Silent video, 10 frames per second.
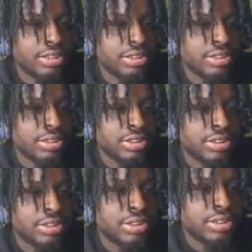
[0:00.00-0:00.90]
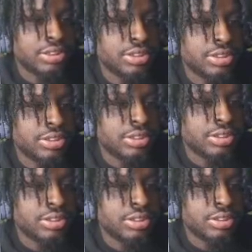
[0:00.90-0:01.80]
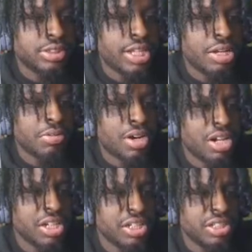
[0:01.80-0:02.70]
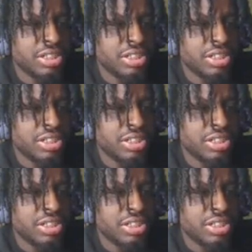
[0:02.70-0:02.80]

So third down and 15. Damn, Carter.